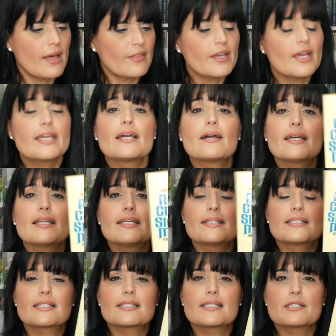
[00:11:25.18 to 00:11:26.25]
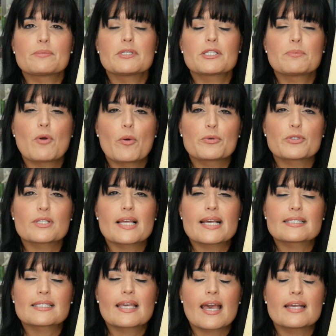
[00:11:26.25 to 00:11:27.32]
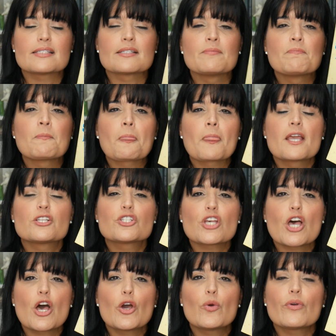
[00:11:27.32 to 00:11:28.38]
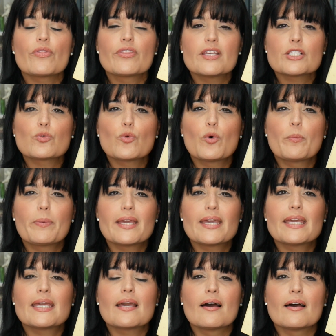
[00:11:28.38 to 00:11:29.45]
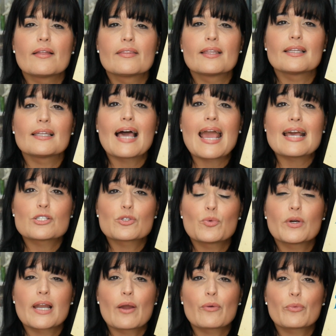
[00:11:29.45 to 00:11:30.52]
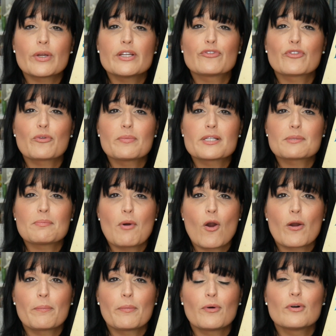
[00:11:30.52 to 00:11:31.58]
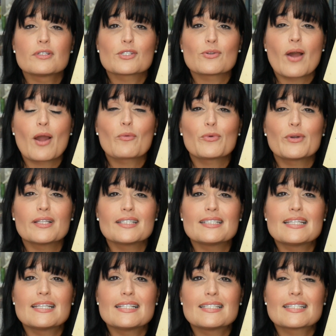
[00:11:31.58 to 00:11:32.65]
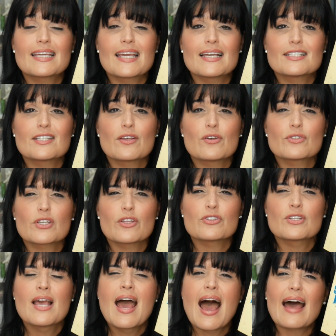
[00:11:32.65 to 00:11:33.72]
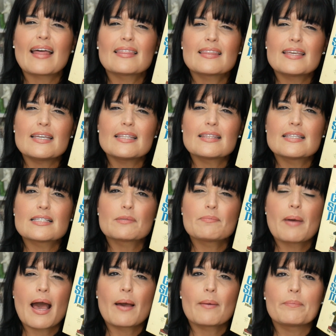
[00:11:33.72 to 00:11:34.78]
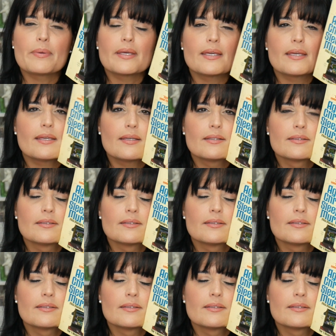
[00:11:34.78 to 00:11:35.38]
Yeah, it is. It says Miss Marple's Last Case. So this will be the last one I read for Miss Marple. So I really need to get to those others. I think this might be,